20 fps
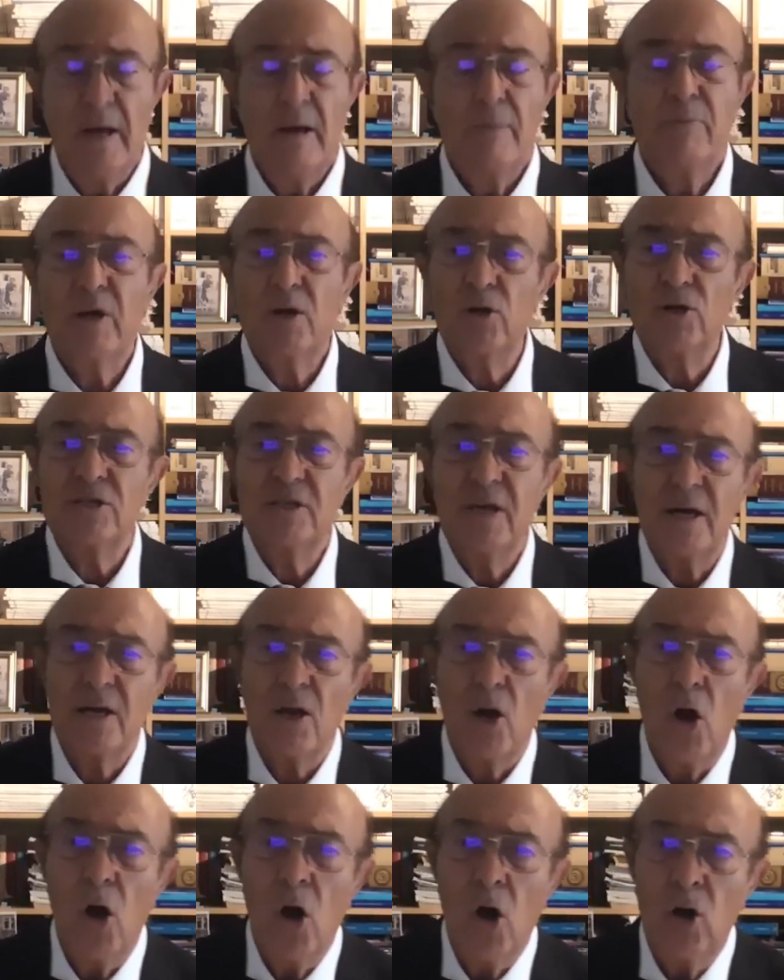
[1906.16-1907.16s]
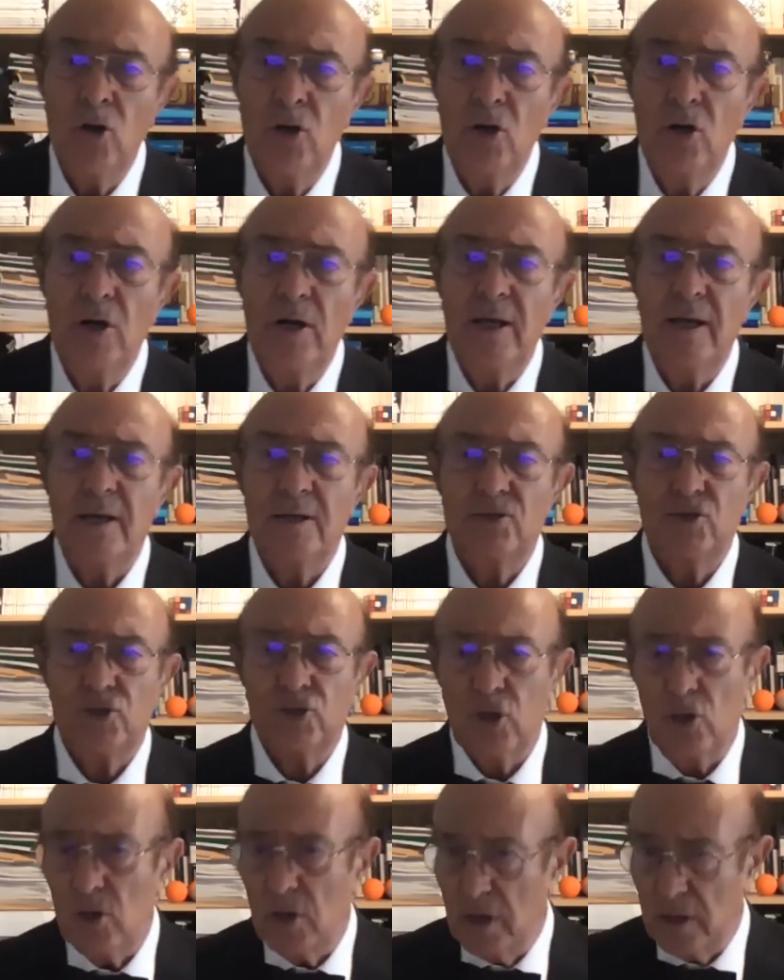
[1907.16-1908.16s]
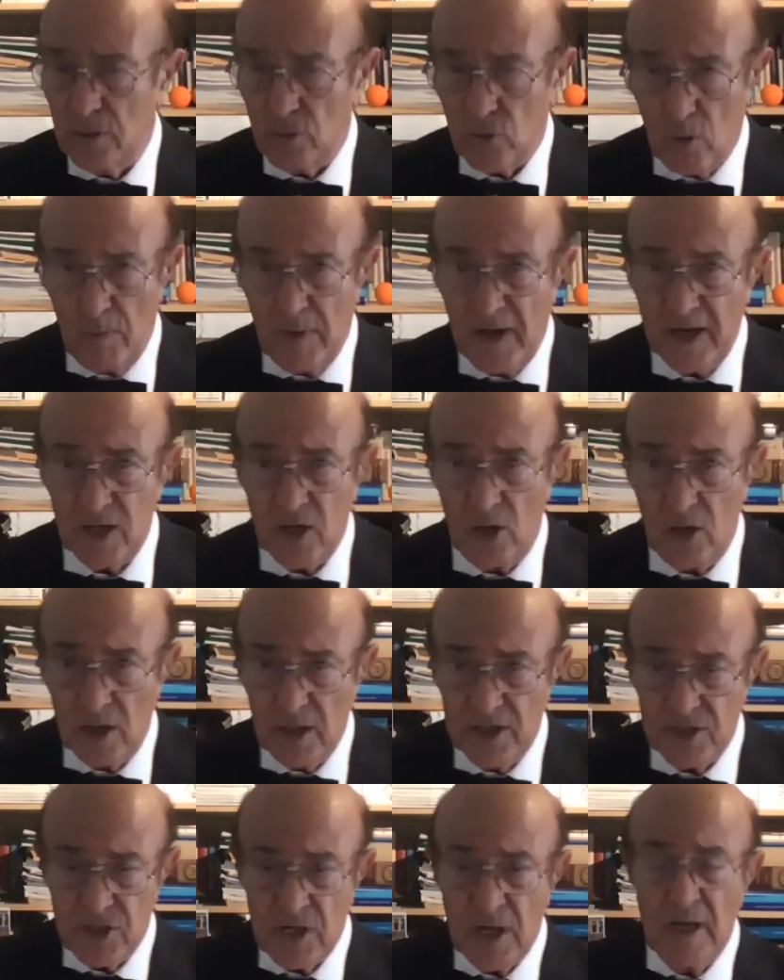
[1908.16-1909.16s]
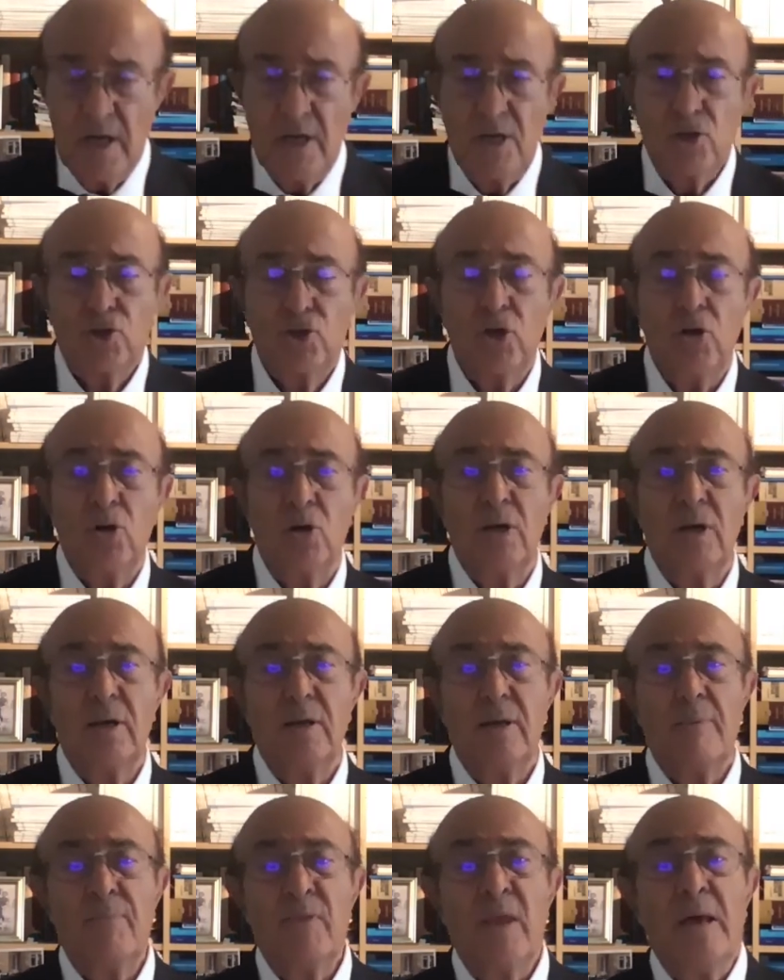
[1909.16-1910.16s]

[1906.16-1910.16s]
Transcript: because they are only and solely, to my knowledge, solely